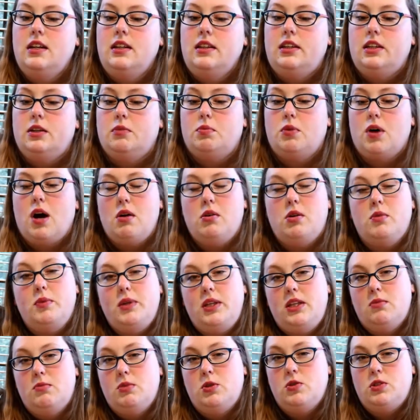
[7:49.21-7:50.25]
They're probably
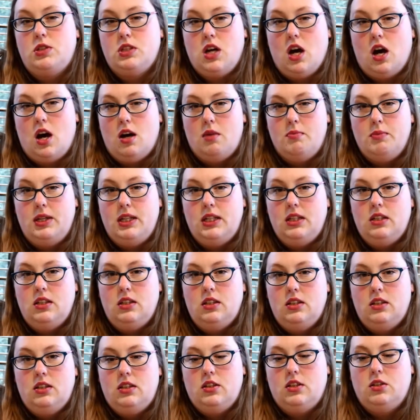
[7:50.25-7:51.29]
the most common.
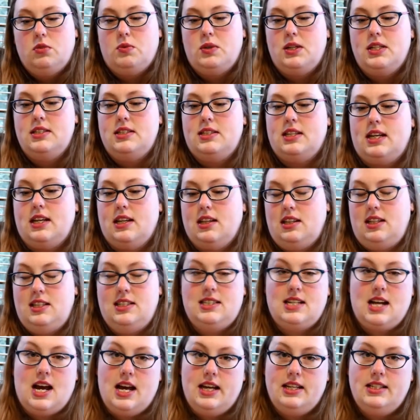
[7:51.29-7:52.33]
They're the ones, at
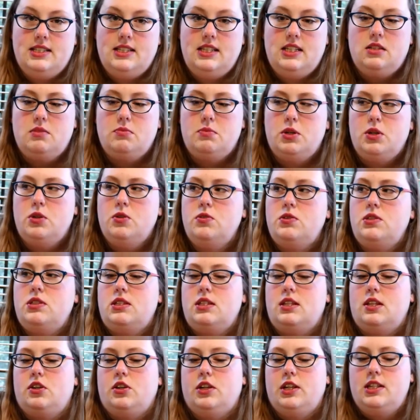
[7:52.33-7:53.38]
least I see the most,
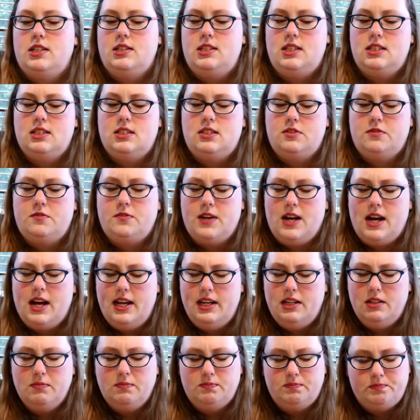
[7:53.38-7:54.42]
that are easiest to
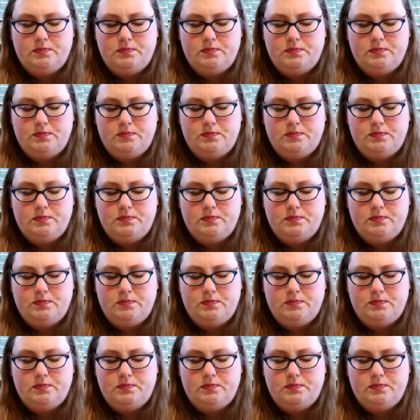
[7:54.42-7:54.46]
find.